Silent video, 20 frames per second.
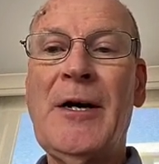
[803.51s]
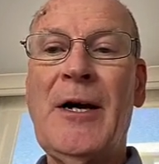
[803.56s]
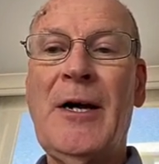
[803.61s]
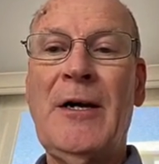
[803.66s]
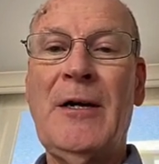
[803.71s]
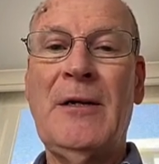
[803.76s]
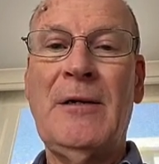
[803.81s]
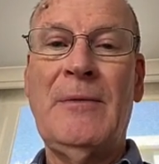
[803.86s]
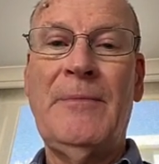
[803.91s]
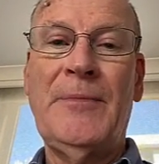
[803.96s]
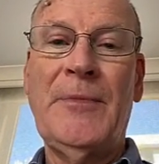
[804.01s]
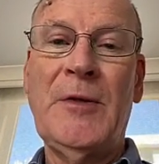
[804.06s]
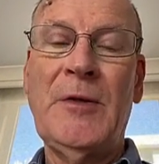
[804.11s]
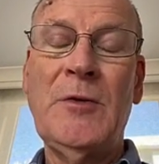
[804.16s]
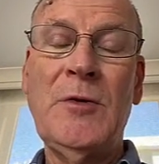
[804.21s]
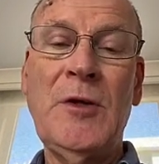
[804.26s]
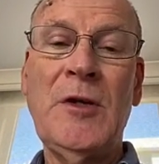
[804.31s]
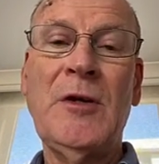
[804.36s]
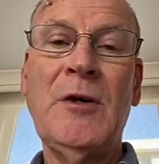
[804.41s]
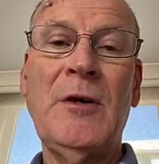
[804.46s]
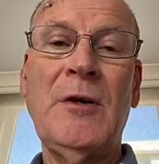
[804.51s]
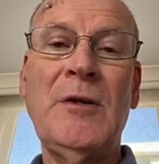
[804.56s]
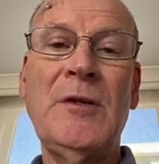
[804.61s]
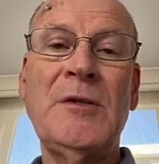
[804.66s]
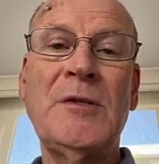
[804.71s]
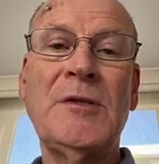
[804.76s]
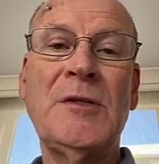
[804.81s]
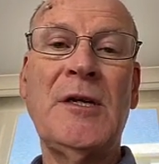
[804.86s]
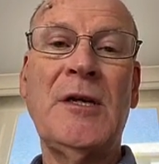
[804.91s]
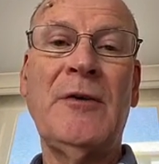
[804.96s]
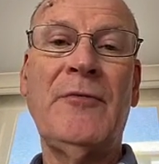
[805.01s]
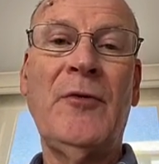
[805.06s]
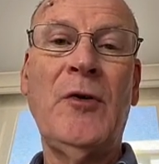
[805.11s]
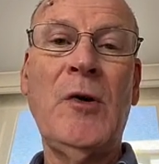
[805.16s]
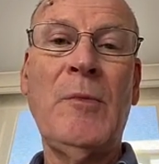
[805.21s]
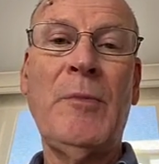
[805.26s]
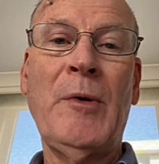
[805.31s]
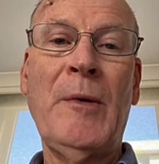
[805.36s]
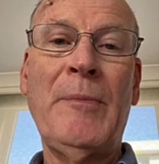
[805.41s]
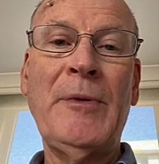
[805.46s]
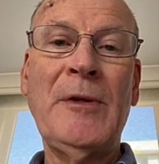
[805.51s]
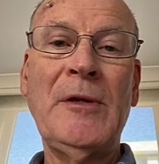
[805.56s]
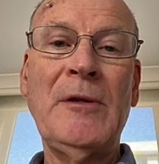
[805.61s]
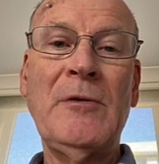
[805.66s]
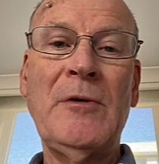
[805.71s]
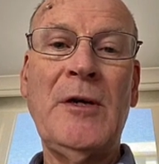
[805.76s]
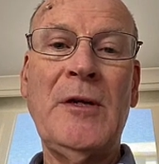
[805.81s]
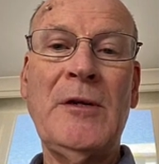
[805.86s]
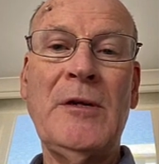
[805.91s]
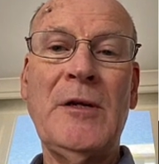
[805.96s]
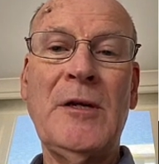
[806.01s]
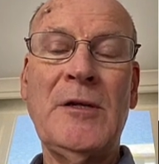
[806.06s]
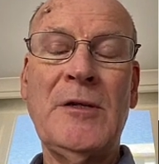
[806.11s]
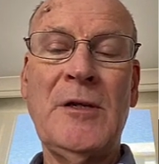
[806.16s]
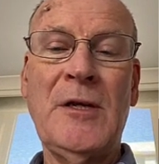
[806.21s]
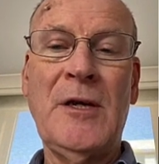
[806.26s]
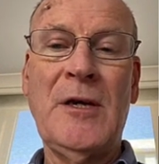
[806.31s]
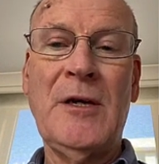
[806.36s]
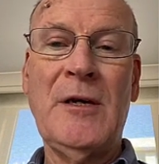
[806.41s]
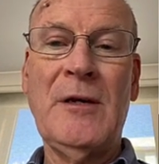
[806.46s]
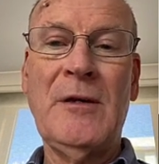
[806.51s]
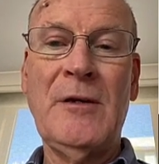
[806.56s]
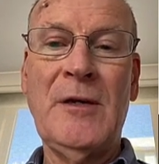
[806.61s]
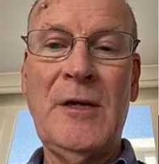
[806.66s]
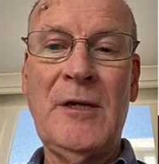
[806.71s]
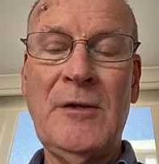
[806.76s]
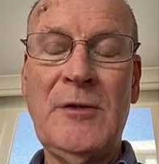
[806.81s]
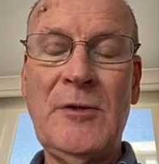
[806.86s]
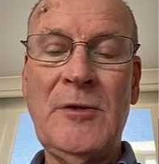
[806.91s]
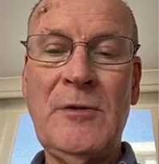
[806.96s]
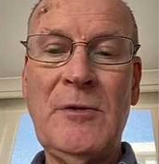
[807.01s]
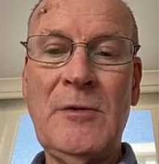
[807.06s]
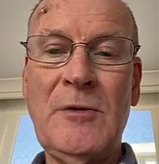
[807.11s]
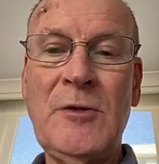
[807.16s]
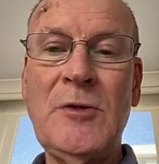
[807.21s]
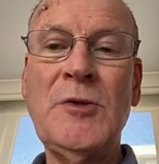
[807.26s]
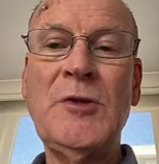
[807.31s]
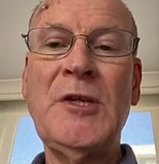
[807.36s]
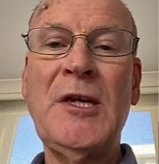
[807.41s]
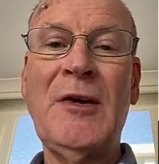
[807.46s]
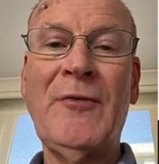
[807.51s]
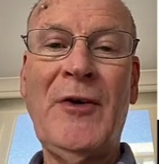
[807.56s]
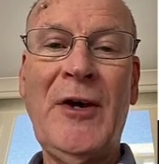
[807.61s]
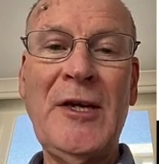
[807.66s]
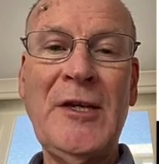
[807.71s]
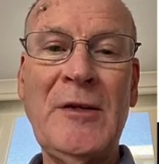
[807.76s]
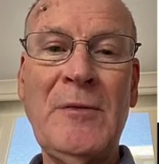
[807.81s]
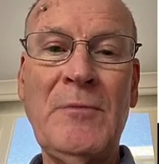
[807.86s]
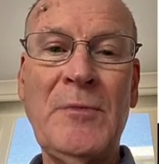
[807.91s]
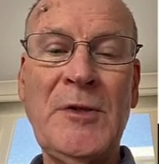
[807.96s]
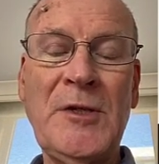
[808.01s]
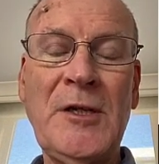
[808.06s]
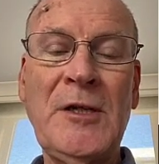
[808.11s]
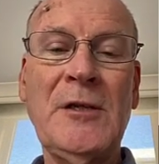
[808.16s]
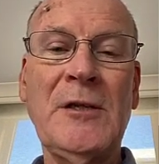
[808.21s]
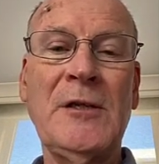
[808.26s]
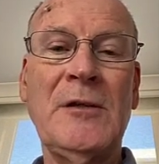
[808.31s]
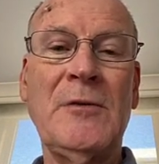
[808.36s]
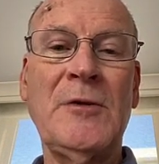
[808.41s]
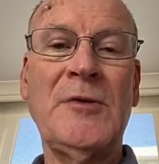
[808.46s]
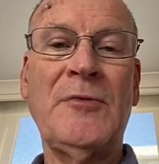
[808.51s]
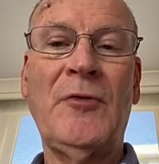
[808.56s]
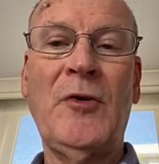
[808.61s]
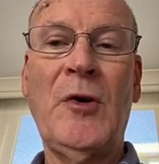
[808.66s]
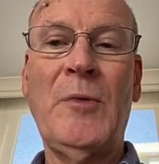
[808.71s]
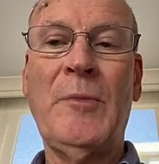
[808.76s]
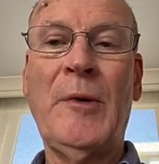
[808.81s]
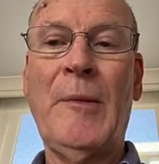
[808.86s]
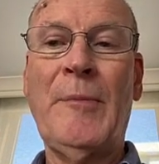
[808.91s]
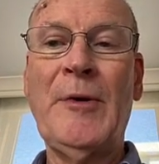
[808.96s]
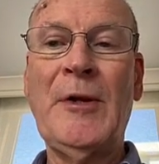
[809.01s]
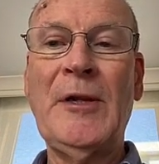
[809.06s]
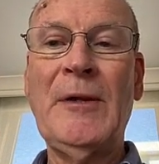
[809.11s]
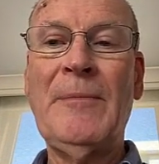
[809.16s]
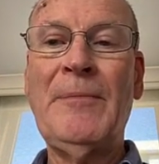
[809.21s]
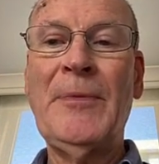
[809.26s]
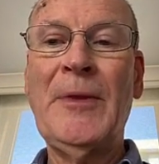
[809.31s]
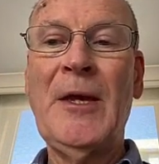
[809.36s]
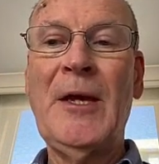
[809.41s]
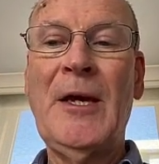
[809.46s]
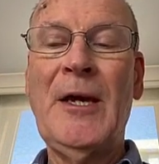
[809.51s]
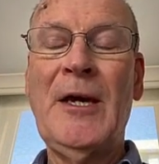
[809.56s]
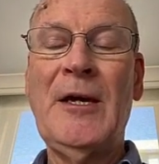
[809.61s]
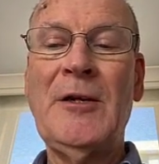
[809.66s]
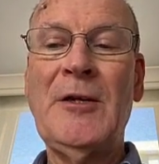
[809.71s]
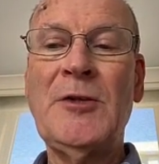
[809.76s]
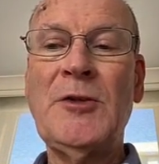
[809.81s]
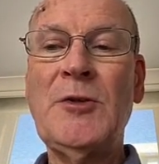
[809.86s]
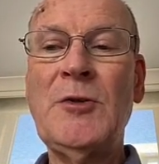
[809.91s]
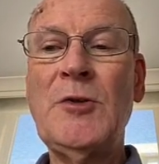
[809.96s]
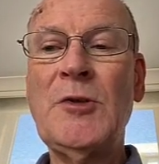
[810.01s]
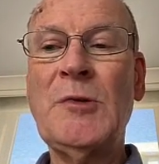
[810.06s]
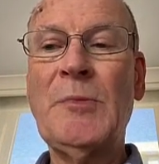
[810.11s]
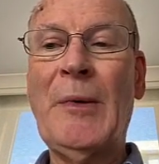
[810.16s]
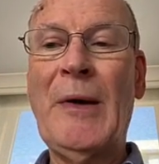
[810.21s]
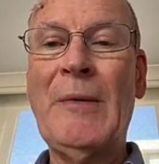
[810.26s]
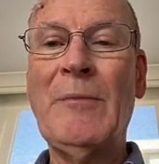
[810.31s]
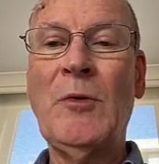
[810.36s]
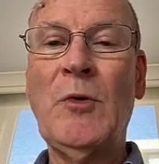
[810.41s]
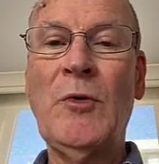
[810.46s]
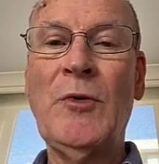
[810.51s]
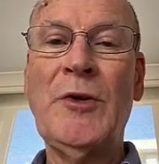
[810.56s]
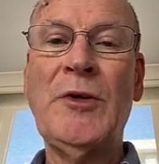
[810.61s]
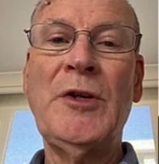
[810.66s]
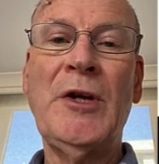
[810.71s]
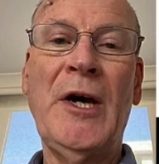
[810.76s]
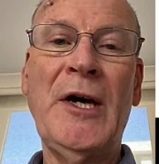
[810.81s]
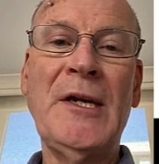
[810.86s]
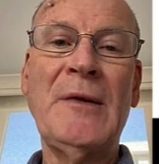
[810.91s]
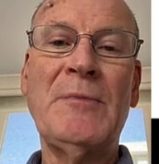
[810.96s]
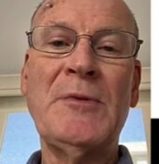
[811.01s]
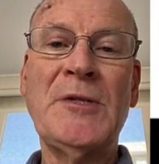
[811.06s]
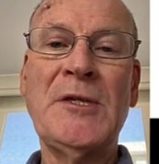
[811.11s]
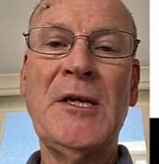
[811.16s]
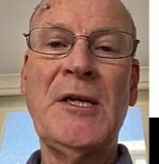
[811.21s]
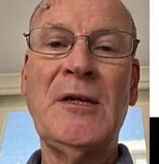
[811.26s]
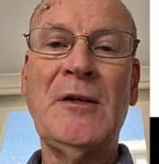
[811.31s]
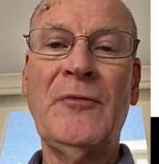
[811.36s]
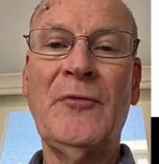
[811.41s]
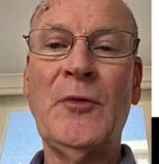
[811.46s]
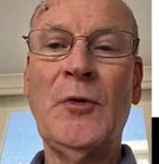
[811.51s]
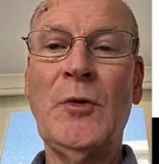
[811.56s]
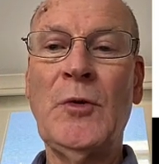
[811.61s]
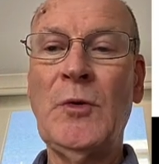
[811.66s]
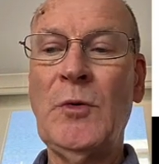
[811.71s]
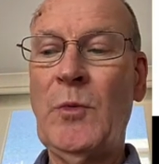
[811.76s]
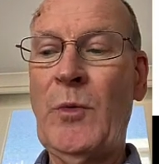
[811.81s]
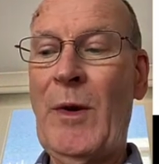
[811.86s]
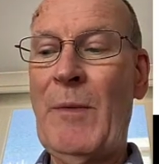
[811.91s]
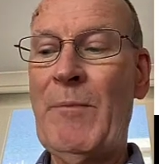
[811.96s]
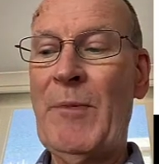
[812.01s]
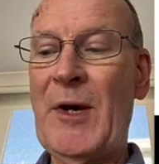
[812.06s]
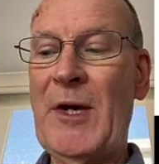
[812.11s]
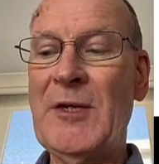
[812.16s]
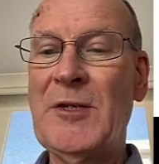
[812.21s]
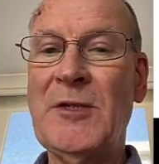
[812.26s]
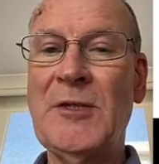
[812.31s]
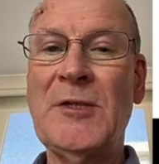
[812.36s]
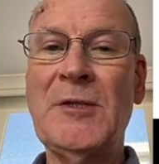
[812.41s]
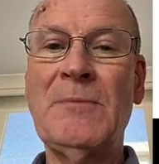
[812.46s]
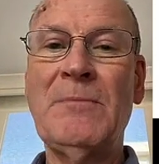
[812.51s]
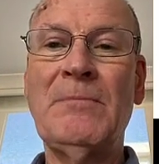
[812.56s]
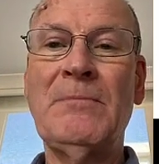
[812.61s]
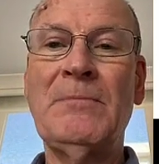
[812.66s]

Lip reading: Unicode is very popular, and UTF-8 in particular is very popular, and it's used by more than 90% of all web pages.